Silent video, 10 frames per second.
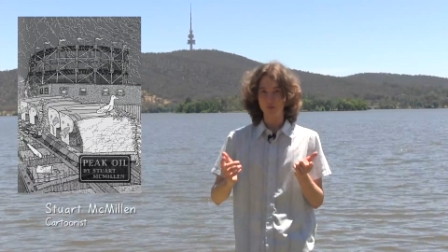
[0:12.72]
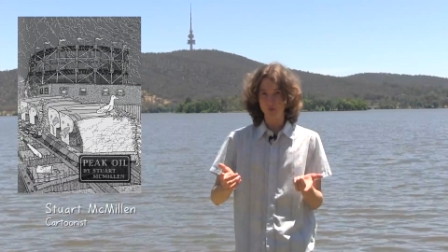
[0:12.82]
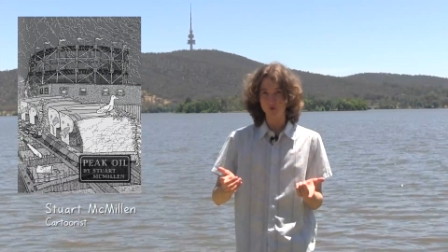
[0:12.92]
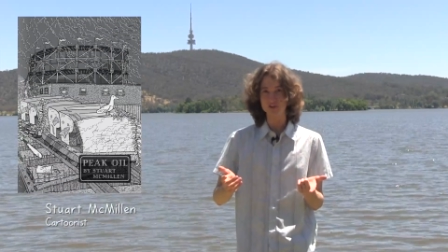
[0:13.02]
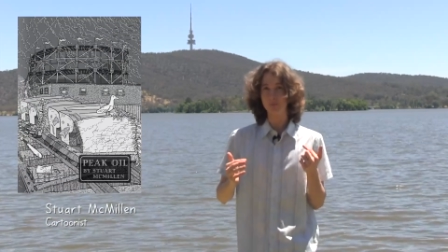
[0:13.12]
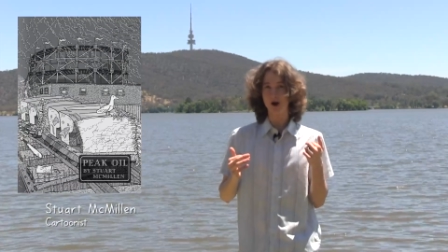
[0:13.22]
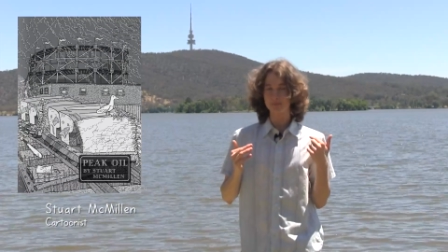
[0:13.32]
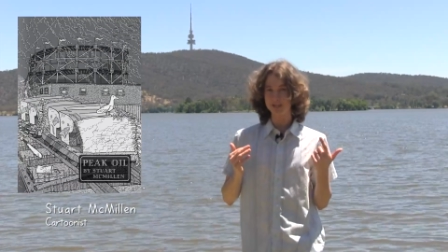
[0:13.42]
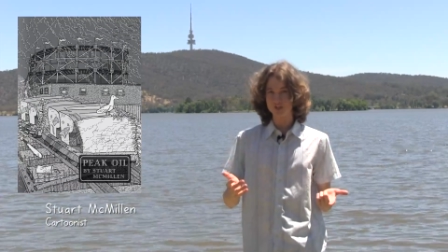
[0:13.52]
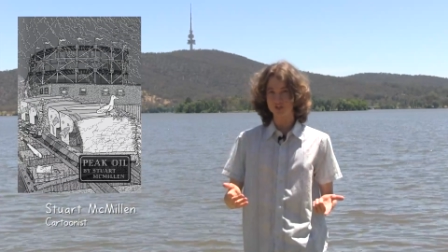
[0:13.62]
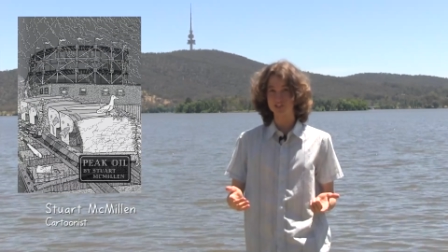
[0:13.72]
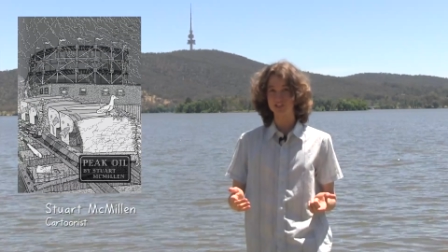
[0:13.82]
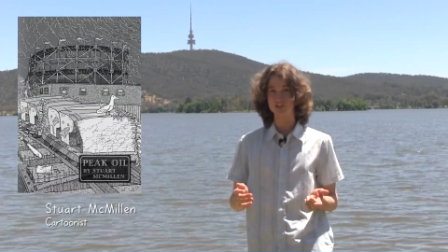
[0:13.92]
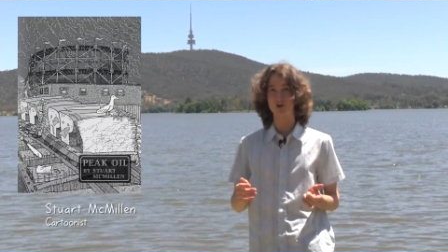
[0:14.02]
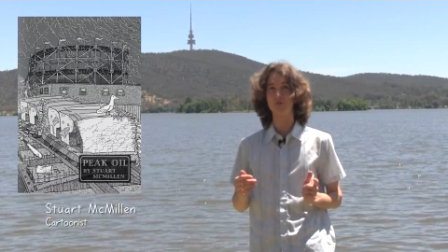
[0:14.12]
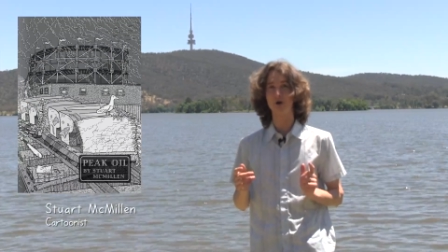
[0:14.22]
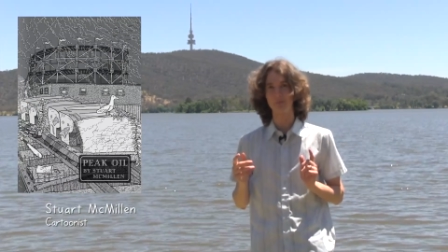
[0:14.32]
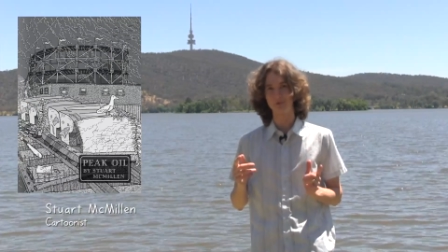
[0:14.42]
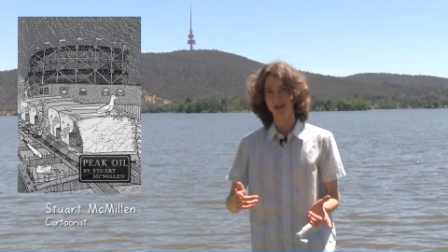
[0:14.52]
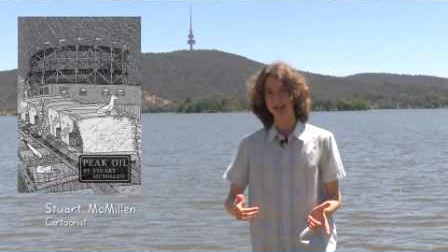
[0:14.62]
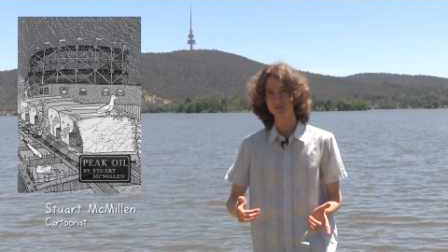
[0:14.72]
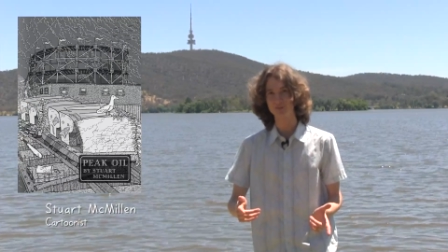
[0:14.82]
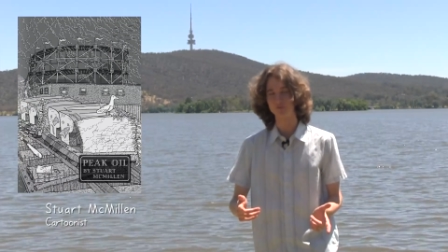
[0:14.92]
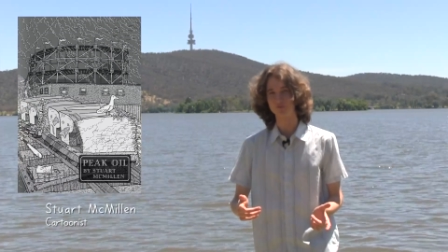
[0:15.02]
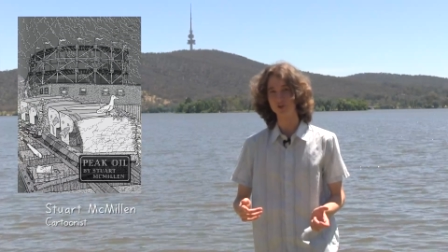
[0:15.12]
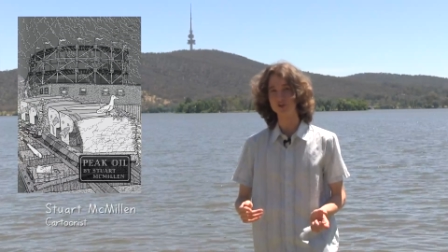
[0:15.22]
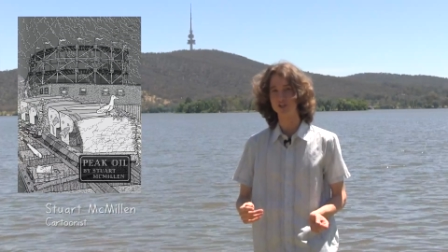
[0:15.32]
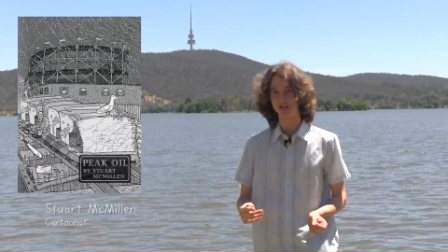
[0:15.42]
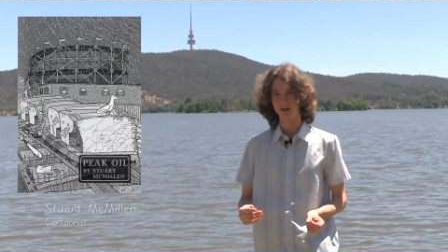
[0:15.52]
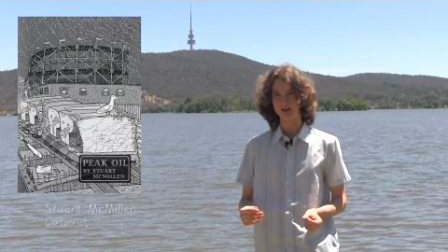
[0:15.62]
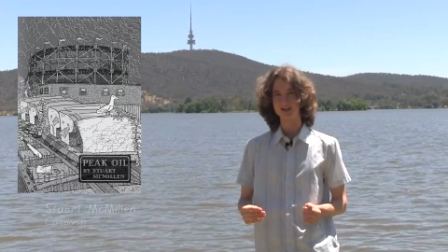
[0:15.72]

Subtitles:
I thought you might be interested to know my plans for the future.